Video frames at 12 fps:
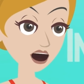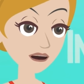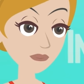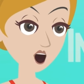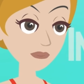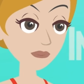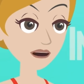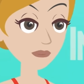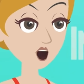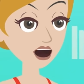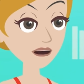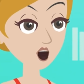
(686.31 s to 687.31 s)
Get in the
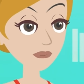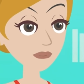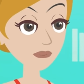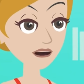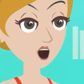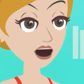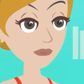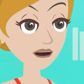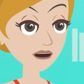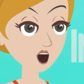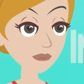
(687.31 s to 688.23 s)
receptive mode and then ask